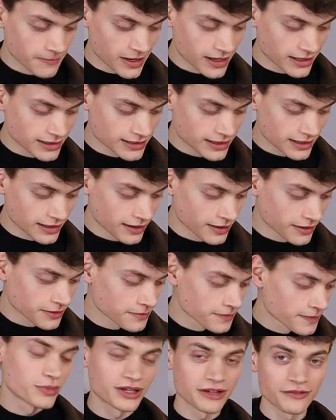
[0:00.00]
I think.
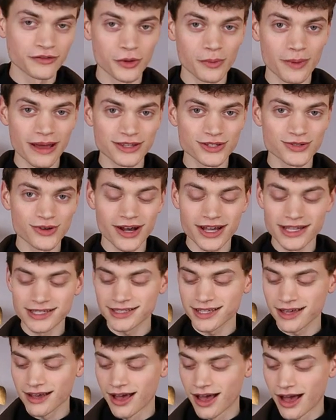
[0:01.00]
But if you're meant to
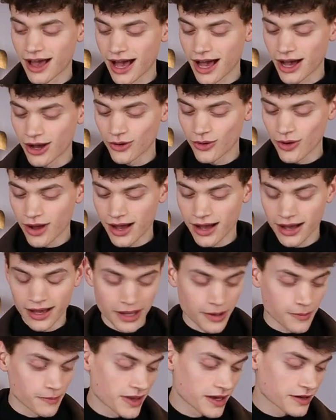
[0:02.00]
ask how
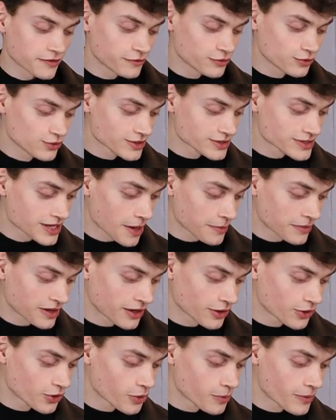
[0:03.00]
I make a full-time
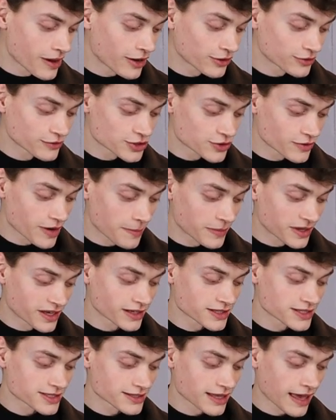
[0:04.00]
income out of
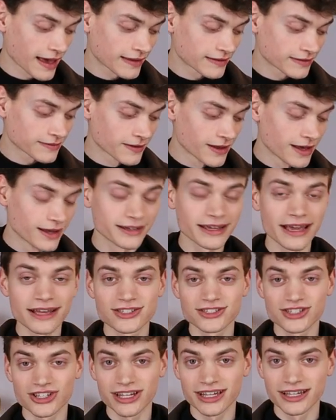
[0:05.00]
ceramics, then the
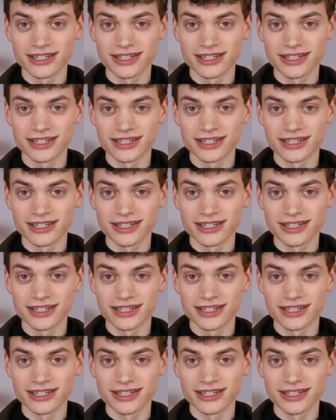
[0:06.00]
answer